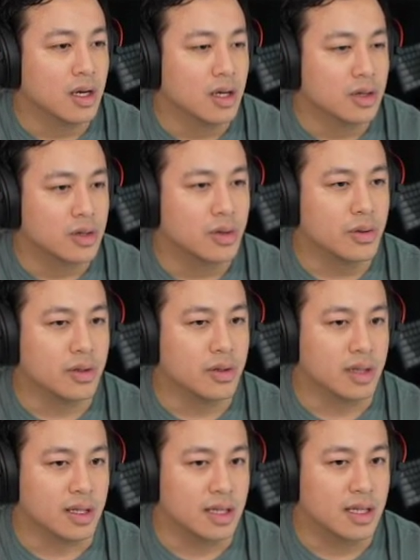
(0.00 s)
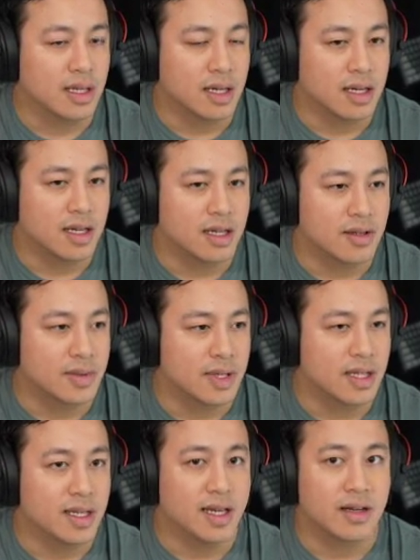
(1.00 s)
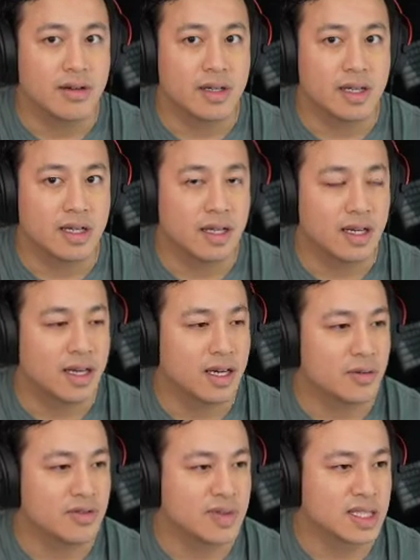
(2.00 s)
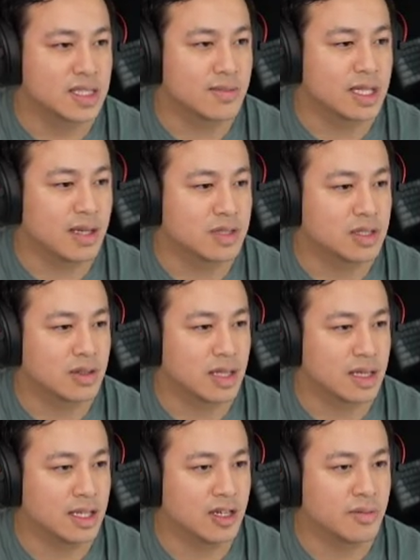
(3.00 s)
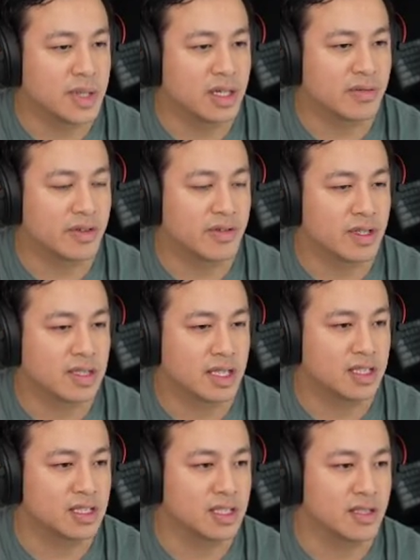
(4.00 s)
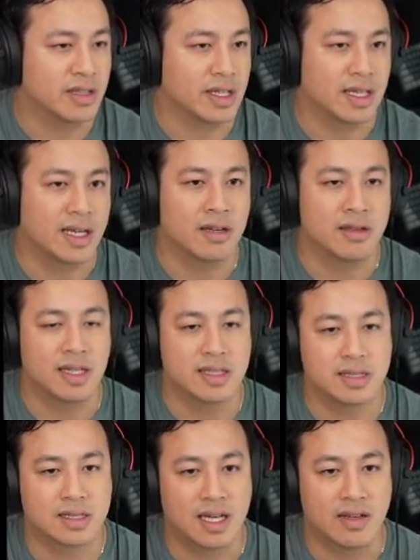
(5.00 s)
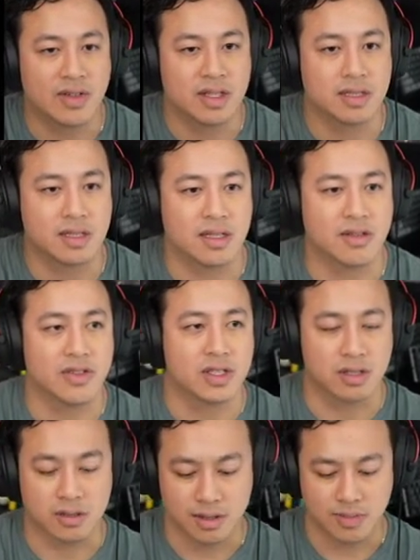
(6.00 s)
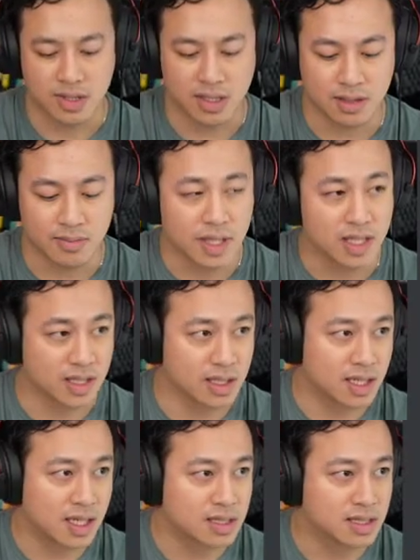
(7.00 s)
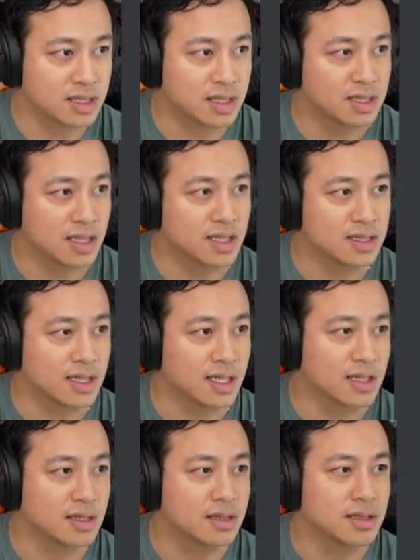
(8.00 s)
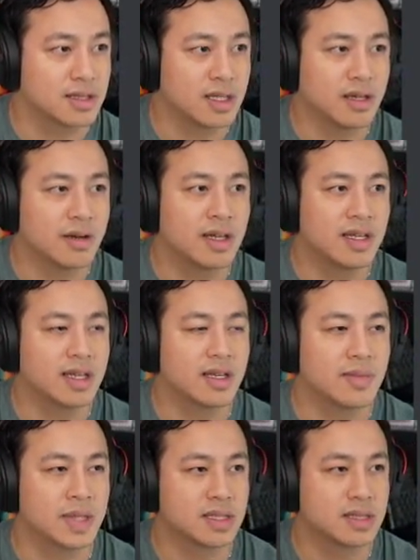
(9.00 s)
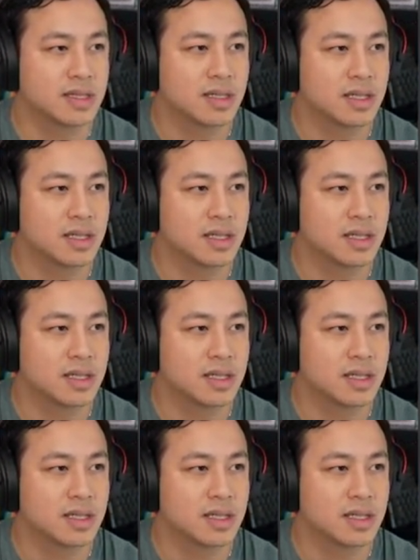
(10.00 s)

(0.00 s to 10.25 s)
Cool. Now, we spent some time just doing a little bit of reverse engineering. Now, let's dive into the official Obsidian plugin docs, just as like to see anything I miss.